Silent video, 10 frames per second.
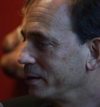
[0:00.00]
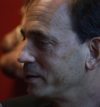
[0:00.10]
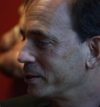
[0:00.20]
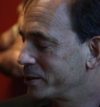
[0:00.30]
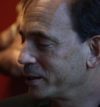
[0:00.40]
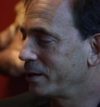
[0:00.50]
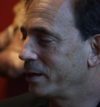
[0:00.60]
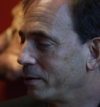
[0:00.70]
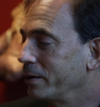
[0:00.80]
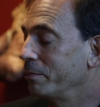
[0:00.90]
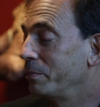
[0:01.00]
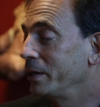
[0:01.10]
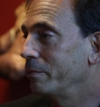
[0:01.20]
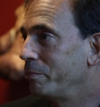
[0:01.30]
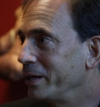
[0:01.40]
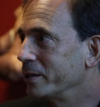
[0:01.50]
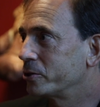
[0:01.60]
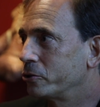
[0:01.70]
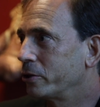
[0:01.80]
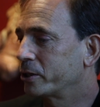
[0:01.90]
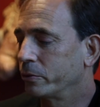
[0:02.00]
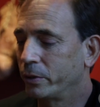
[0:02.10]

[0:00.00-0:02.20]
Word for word: to sell out and be the biggest attraction.